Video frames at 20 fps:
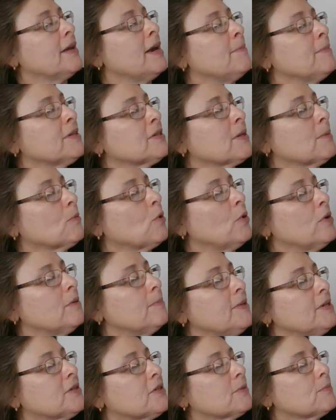That means I'm going
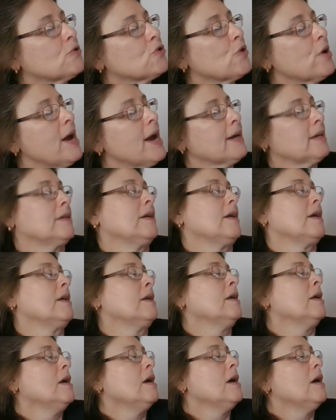to be subtracting.